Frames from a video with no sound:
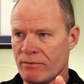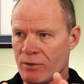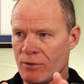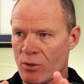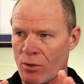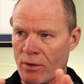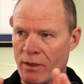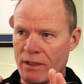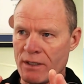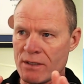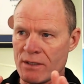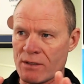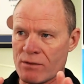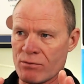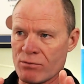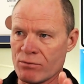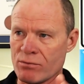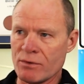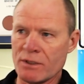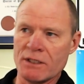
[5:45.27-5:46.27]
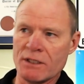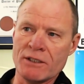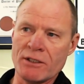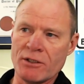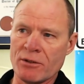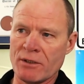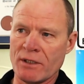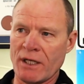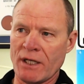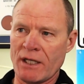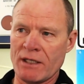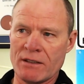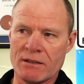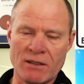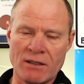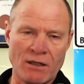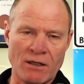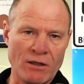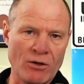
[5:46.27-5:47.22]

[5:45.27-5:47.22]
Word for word: Corey is really good at uh,